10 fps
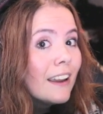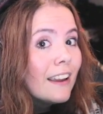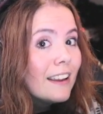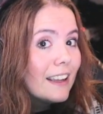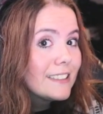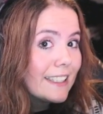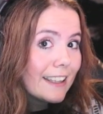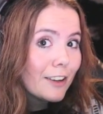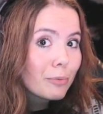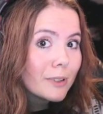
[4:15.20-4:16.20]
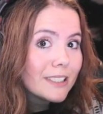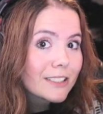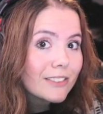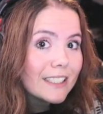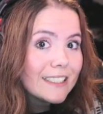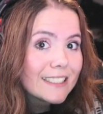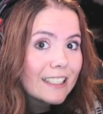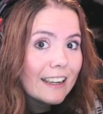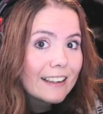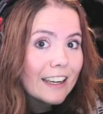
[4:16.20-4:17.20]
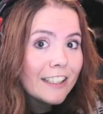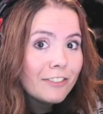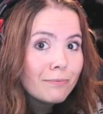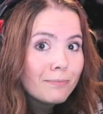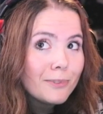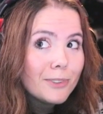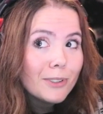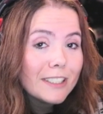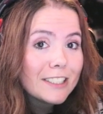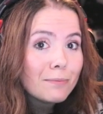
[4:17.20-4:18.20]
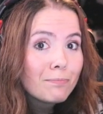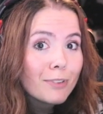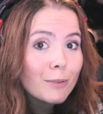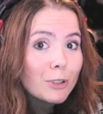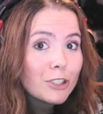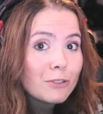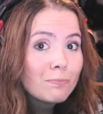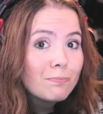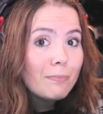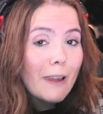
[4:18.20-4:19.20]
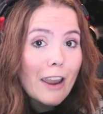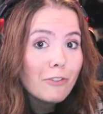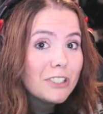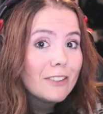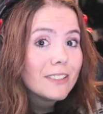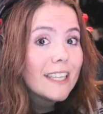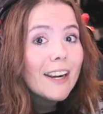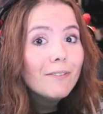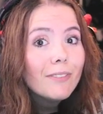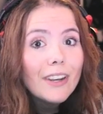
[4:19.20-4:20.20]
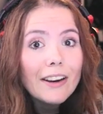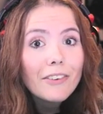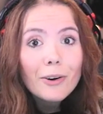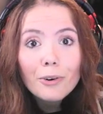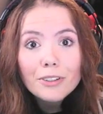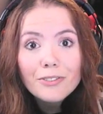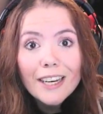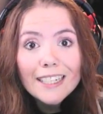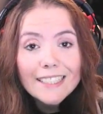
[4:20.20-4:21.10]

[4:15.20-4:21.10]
at taking print screens. Like, I do this pretty much every single time when I record things. Like,